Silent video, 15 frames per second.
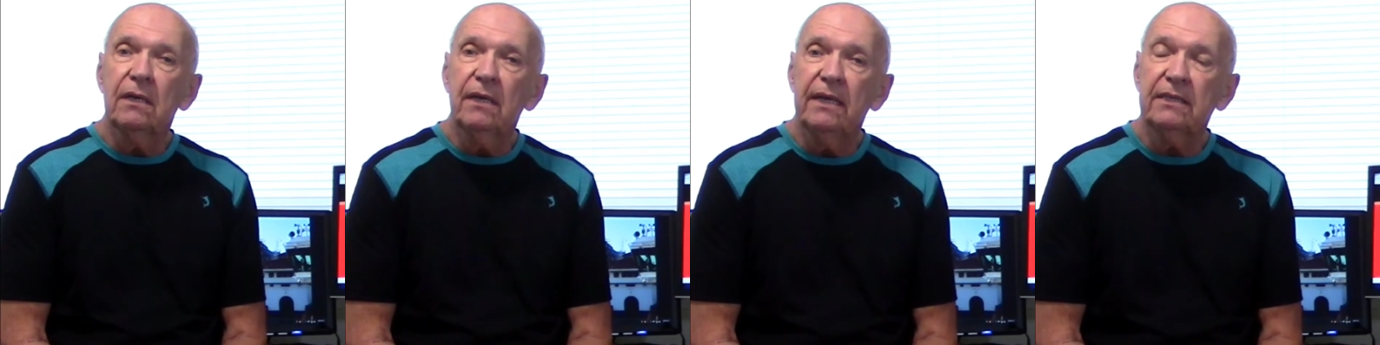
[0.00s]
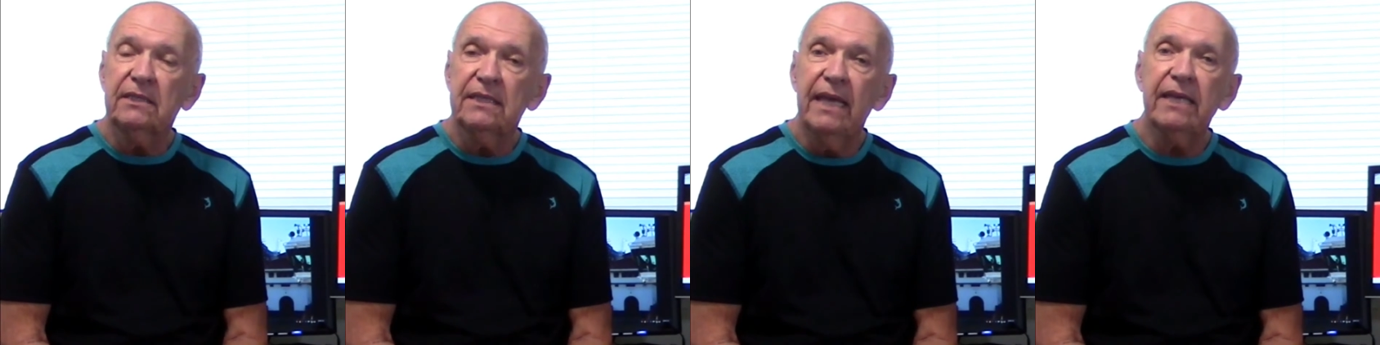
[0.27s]

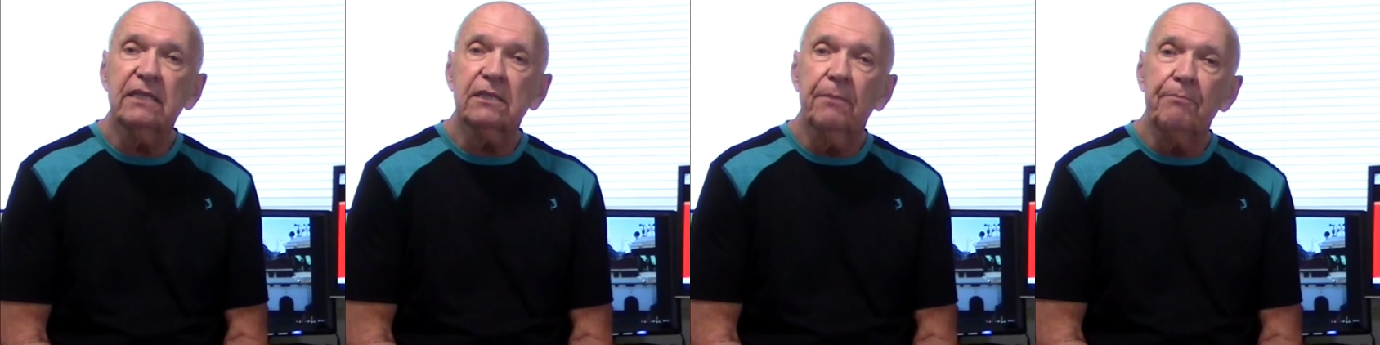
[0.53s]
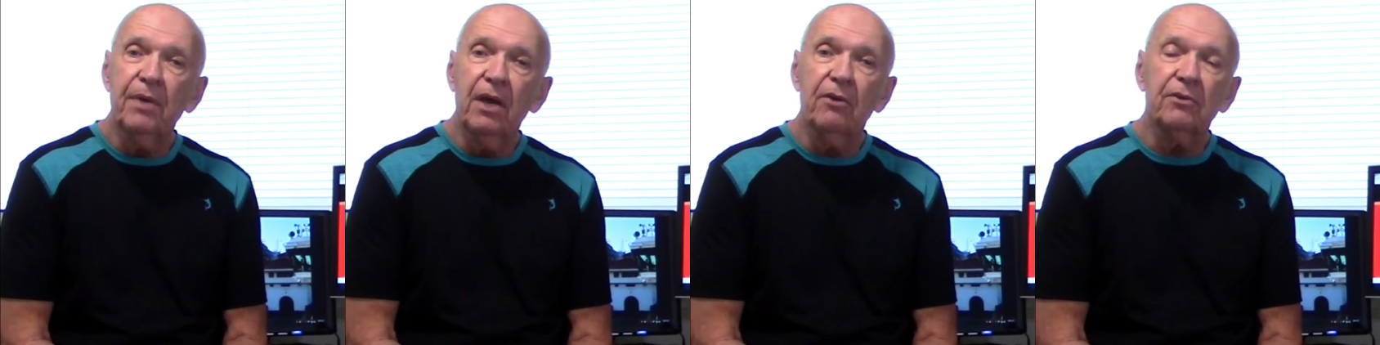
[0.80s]
it takes
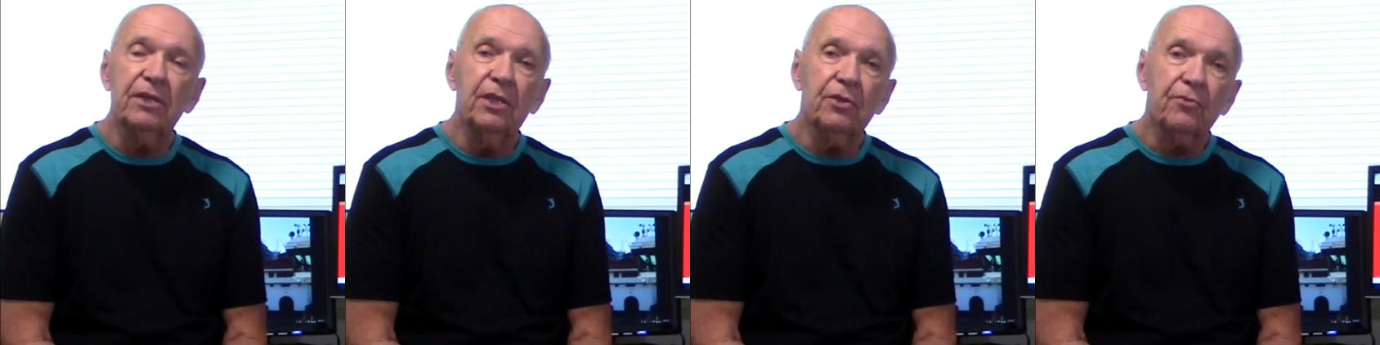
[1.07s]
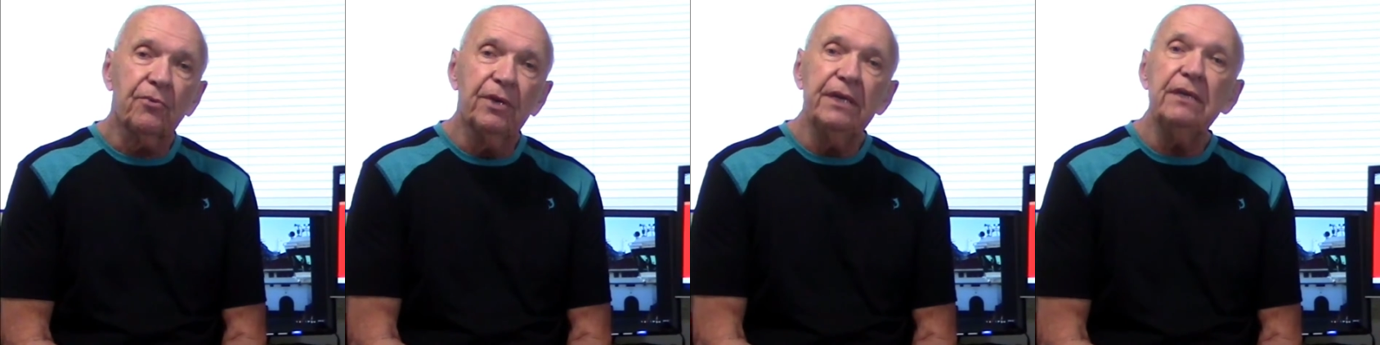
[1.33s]
apparently
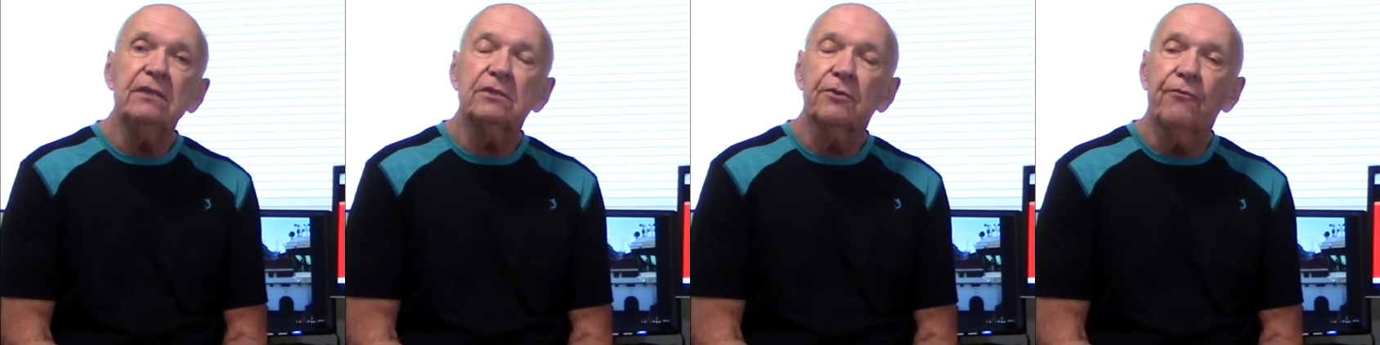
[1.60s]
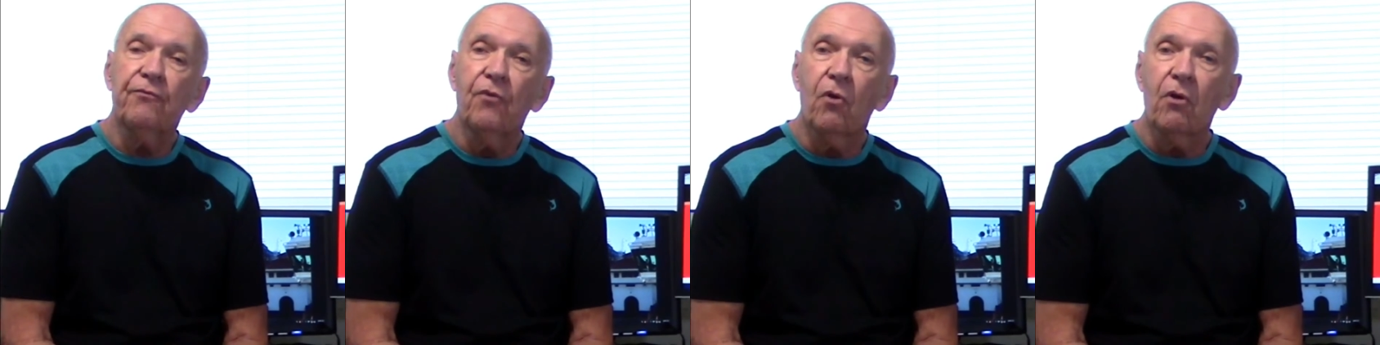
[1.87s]
3 to
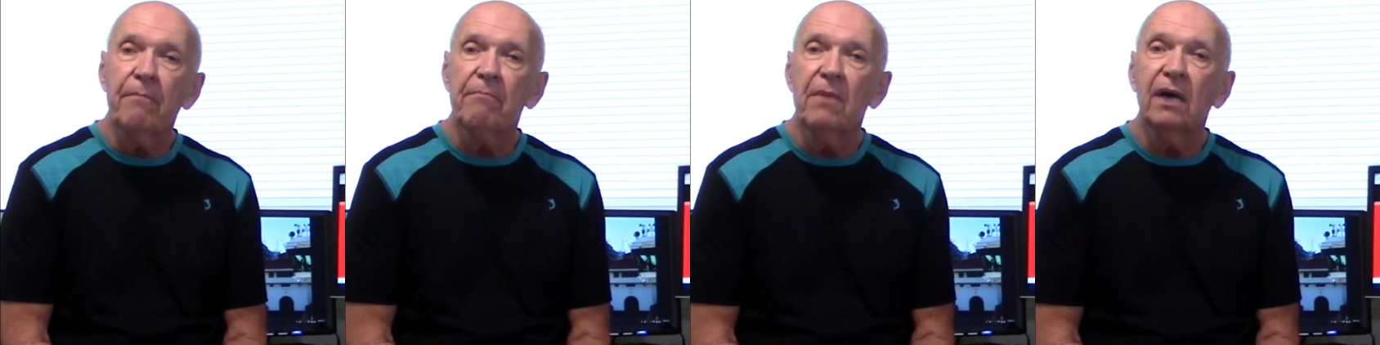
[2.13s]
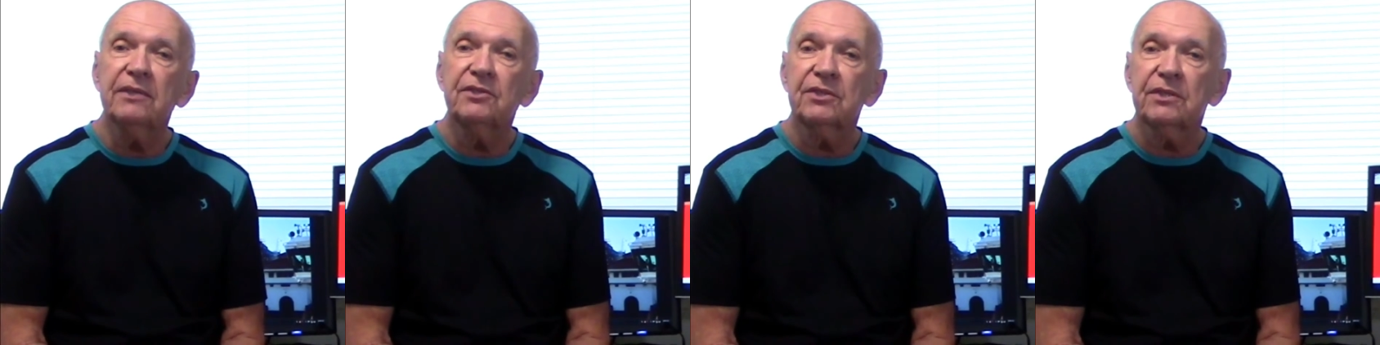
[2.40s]
4
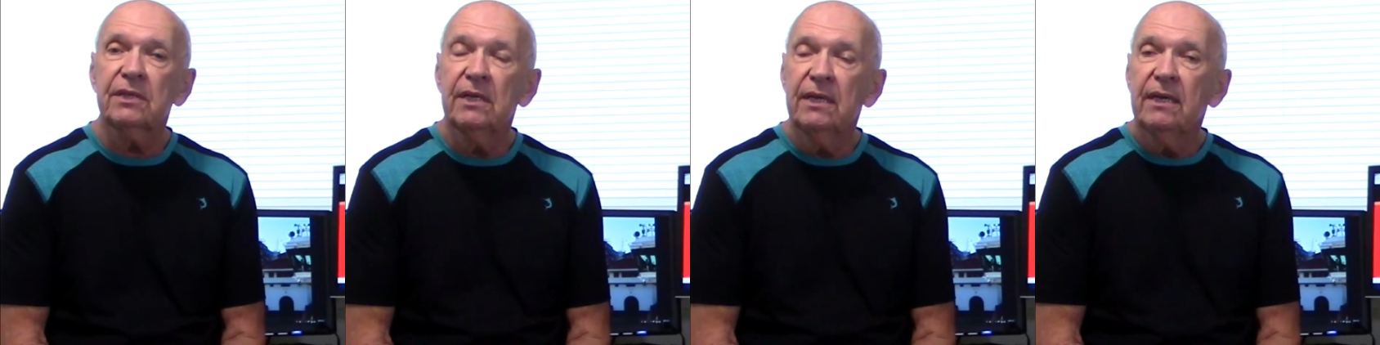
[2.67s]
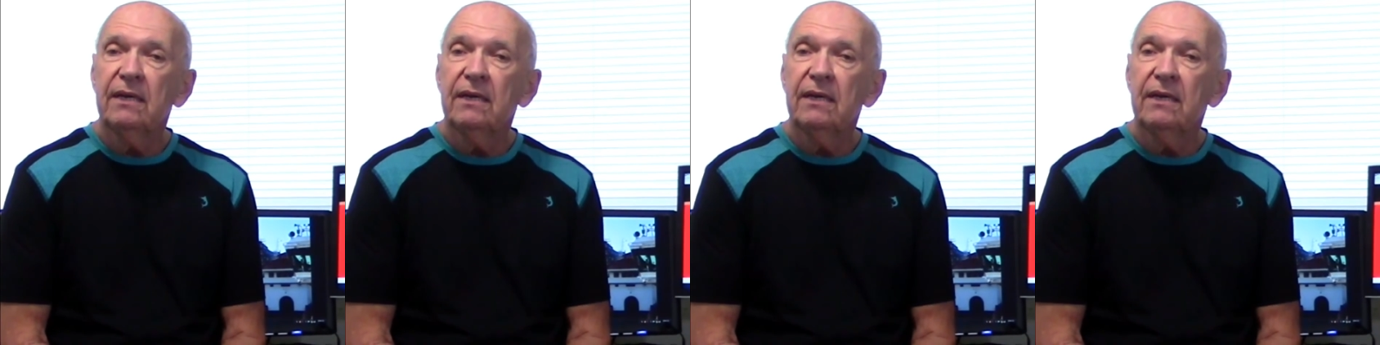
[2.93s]
months